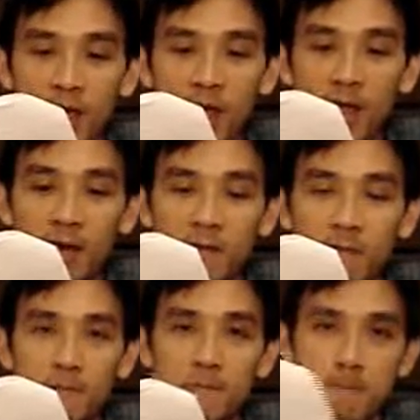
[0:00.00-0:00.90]
And
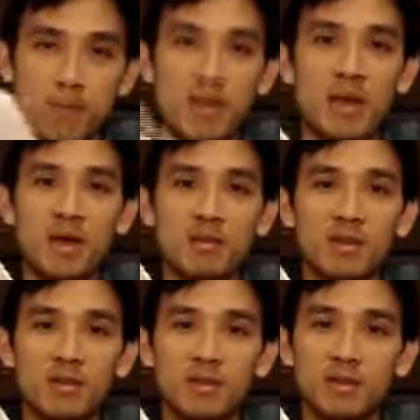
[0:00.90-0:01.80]
how about
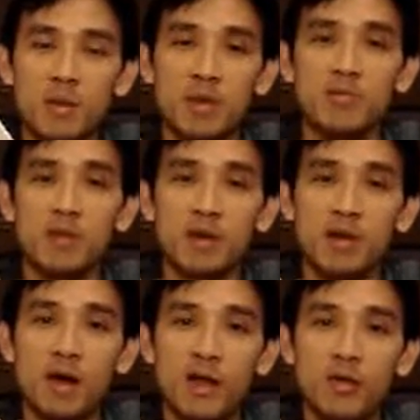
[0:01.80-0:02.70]
this, coming from a
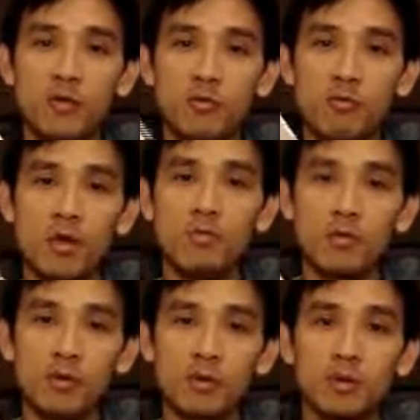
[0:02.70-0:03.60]
guy who wrote a
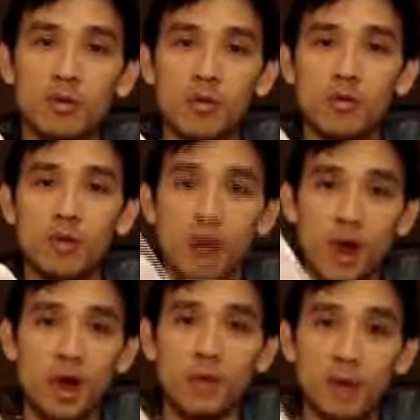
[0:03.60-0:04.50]
book called
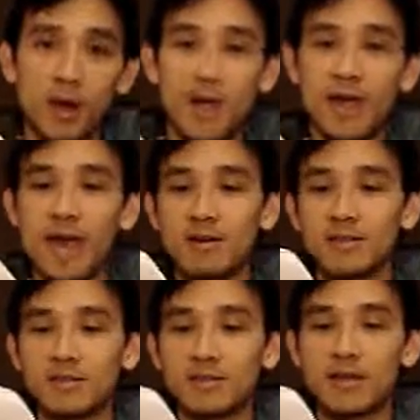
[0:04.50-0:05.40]
I Buy
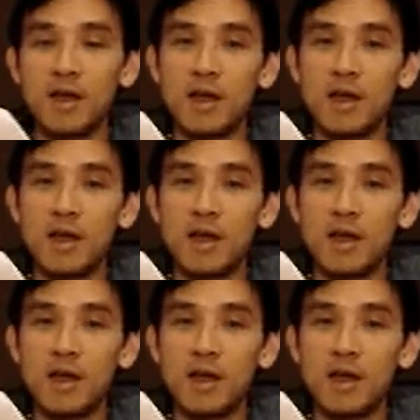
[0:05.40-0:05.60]
Houses?